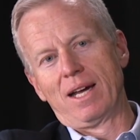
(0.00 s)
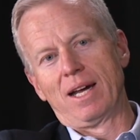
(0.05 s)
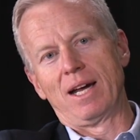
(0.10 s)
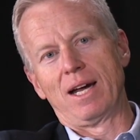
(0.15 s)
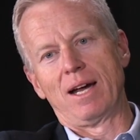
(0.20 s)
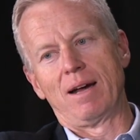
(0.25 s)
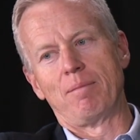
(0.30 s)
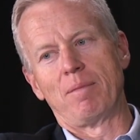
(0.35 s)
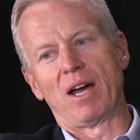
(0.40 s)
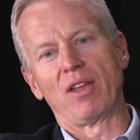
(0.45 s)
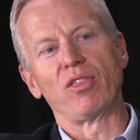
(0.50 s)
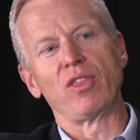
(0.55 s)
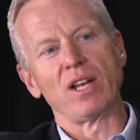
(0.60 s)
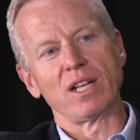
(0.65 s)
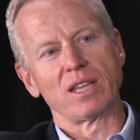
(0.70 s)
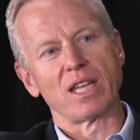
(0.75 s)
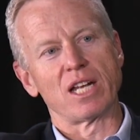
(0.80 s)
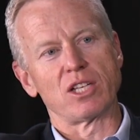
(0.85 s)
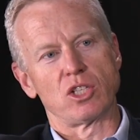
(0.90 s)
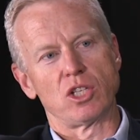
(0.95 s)
I
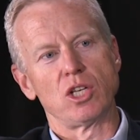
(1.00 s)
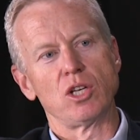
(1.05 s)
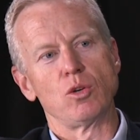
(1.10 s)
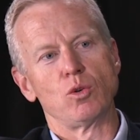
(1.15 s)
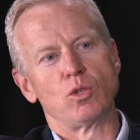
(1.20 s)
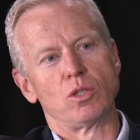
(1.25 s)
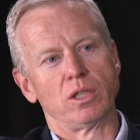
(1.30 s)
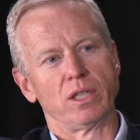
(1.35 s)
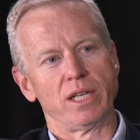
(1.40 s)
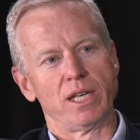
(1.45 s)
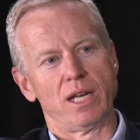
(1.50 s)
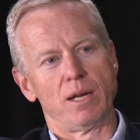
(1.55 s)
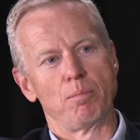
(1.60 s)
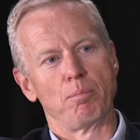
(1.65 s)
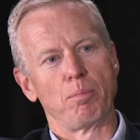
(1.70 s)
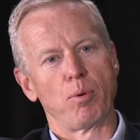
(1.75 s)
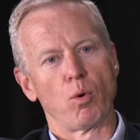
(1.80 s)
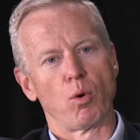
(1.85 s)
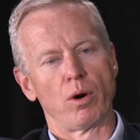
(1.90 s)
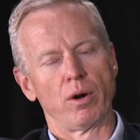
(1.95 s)
think that's hugely
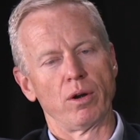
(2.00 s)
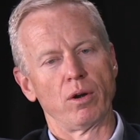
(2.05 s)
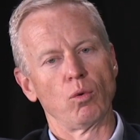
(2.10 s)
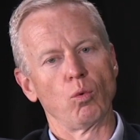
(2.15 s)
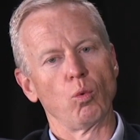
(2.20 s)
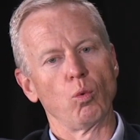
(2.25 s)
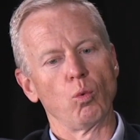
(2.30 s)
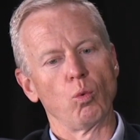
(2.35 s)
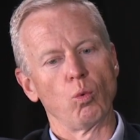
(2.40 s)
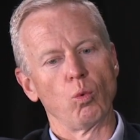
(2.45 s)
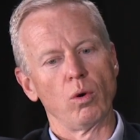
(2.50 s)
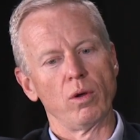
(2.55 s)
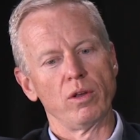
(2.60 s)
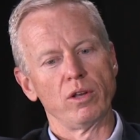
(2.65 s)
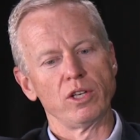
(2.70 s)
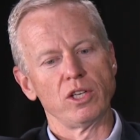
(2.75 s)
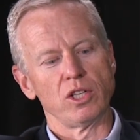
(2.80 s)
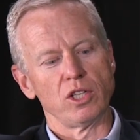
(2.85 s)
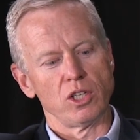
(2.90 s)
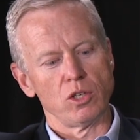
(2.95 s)
important.
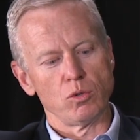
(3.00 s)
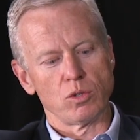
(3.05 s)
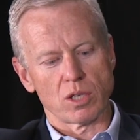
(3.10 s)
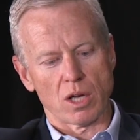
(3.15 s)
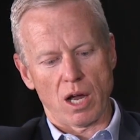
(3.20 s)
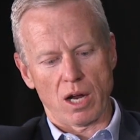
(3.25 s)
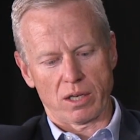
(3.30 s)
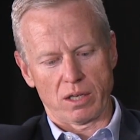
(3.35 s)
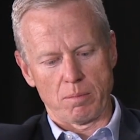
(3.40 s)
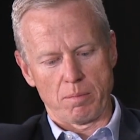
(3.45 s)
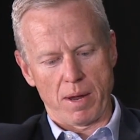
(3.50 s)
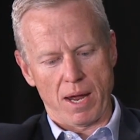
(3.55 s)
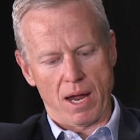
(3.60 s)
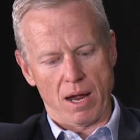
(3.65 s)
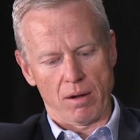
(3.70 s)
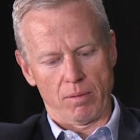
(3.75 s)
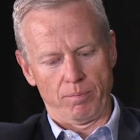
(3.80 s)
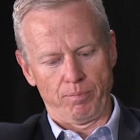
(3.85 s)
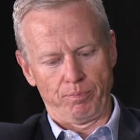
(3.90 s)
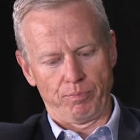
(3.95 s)
You talked
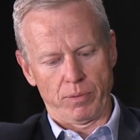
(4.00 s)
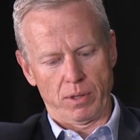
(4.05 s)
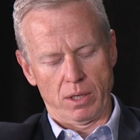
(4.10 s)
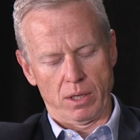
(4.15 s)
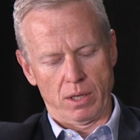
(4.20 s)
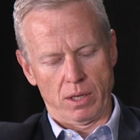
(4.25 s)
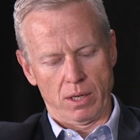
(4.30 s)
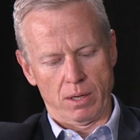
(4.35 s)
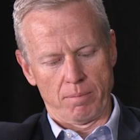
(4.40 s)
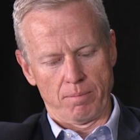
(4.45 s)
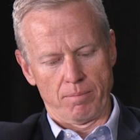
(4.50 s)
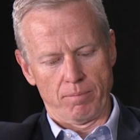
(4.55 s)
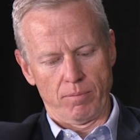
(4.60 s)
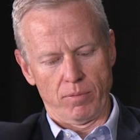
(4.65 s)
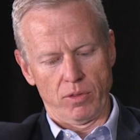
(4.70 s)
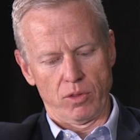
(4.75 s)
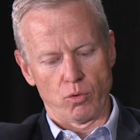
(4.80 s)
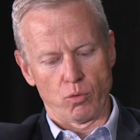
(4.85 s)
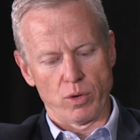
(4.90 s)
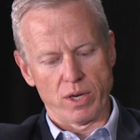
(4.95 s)
about
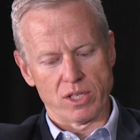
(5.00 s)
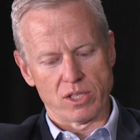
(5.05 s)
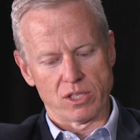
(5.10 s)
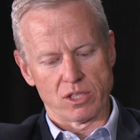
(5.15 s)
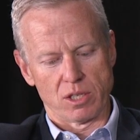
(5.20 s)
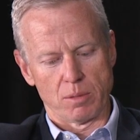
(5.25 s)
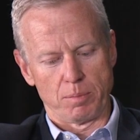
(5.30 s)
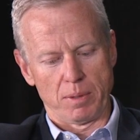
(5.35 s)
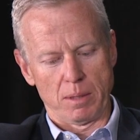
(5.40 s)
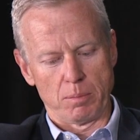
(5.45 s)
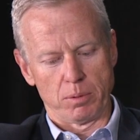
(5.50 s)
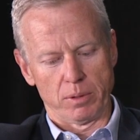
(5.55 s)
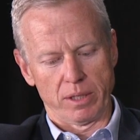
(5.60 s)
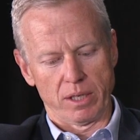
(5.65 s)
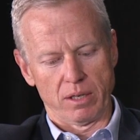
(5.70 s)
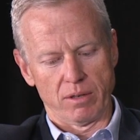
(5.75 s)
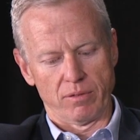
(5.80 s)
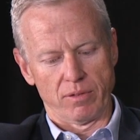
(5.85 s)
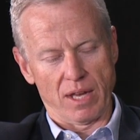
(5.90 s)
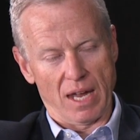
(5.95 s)
the reasons that people
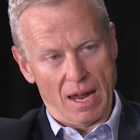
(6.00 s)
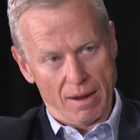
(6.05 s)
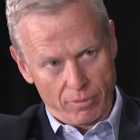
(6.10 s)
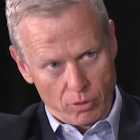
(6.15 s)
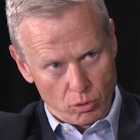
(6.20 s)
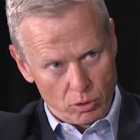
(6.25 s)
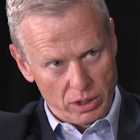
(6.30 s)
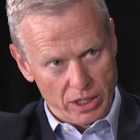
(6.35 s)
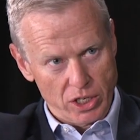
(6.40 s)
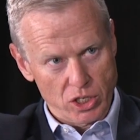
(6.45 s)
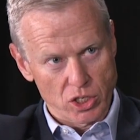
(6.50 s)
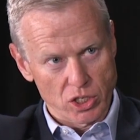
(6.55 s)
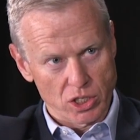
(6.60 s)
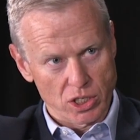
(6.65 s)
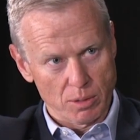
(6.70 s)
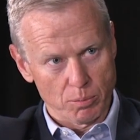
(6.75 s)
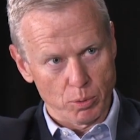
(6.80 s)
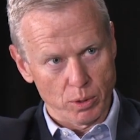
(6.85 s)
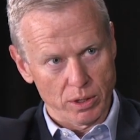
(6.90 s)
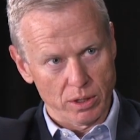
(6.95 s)
give. They have a
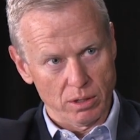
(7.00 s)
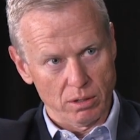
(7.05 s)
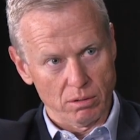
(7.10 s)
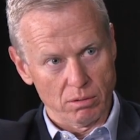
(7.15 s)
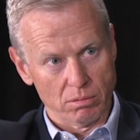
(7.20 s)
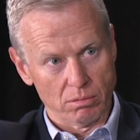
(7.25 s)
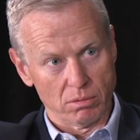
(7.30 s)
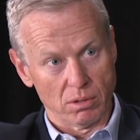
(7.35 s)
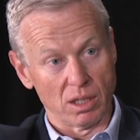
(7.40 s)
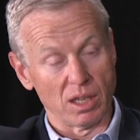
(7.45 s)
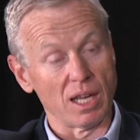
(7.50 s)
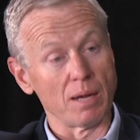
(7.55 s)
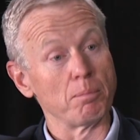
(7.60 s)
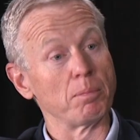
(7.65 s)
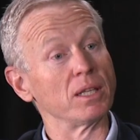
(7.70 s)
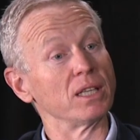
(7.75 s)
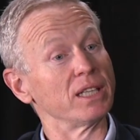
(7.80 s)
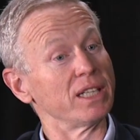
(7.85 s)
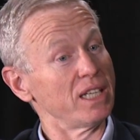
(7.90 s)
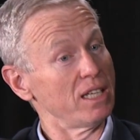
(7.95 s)
relationship with you, they
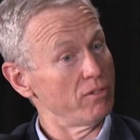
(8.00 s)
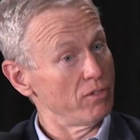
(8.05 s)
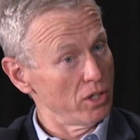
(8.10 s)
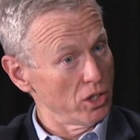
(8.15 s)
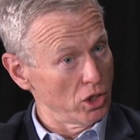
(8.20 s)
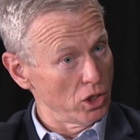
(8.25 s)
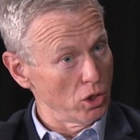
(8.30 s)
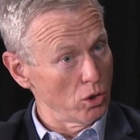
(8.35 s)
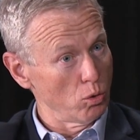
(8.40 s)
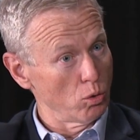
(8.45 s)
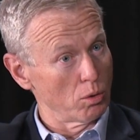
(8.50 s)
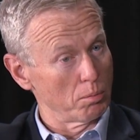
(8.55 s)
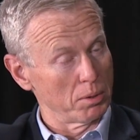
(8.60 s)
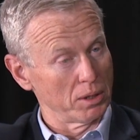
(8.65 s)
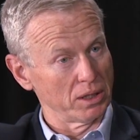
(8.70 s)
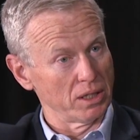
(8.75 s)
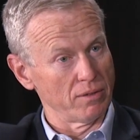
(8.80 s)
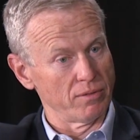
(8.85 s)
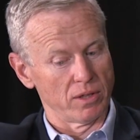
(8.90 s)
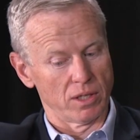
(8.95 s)
believe in you or
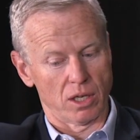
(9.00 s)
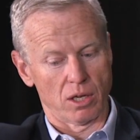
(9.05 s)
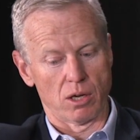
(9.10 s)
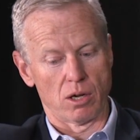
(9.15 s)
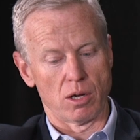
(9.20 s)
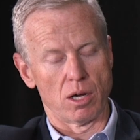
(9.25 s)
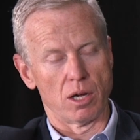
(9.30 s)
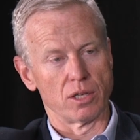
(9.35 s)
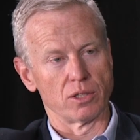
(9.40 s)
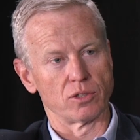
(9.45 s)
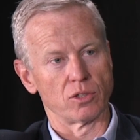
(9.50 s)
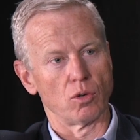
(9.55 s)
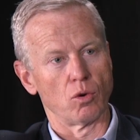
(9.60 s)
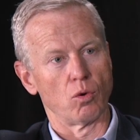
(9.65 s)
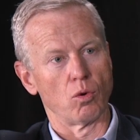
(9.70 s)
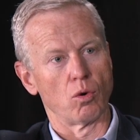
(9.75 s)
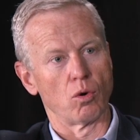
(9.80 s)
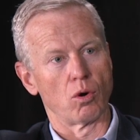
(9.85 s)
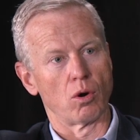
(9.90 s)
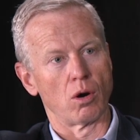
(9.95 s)
believe in the cause,
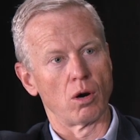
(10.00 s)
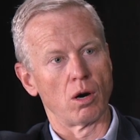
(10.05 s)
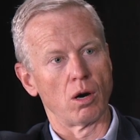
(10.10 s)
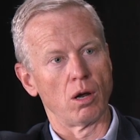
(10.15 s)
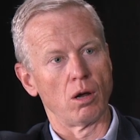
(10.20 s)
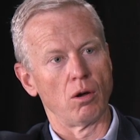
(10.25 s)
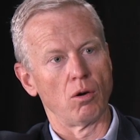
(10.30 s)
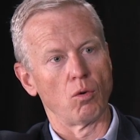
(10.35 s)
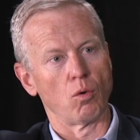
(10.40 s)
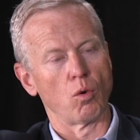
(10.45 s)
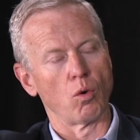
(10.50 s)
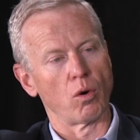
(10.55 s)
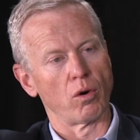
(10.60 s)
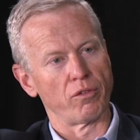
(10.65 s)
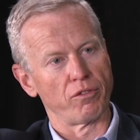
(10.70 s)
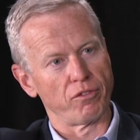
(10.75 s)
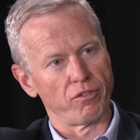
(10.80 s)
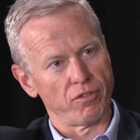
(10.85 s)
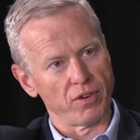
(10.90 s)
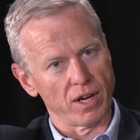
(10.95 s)
or
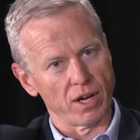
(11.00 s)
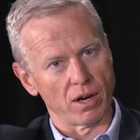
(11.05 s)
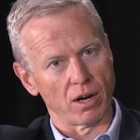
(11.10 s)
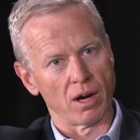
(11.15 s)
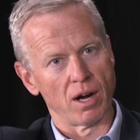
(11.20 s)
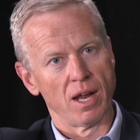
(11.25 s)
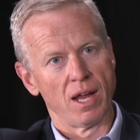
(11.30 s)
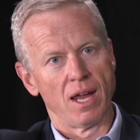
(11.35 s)
fear.